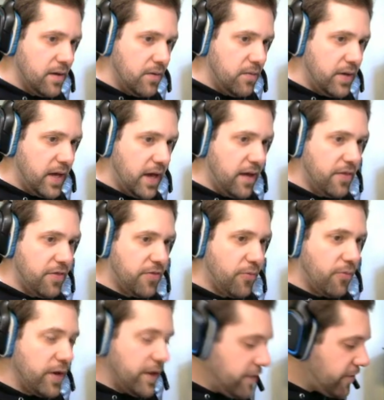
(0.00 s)
we get
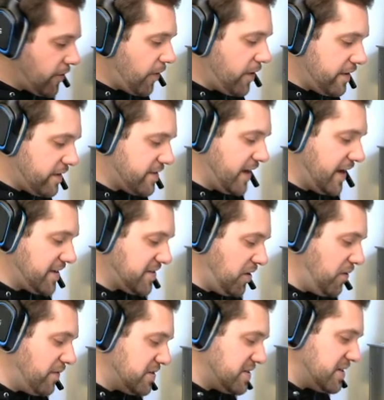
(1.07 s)
336
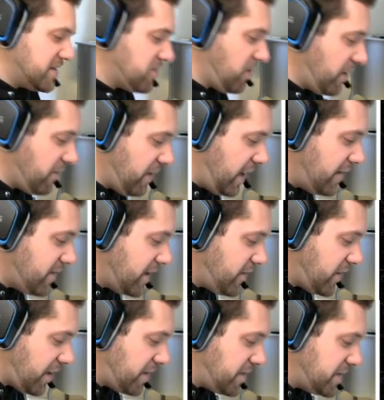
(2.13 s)
over 625. Not
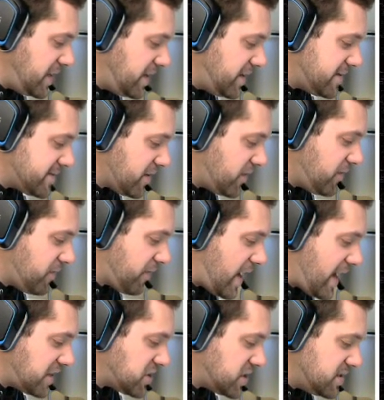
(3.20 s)
the cleanest of
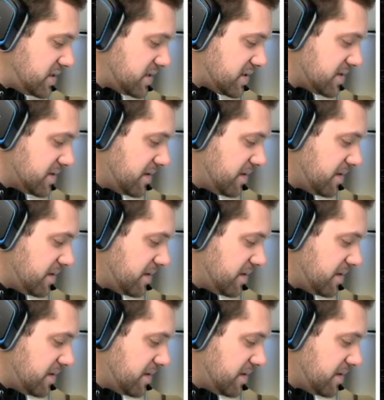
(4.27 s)
fractions,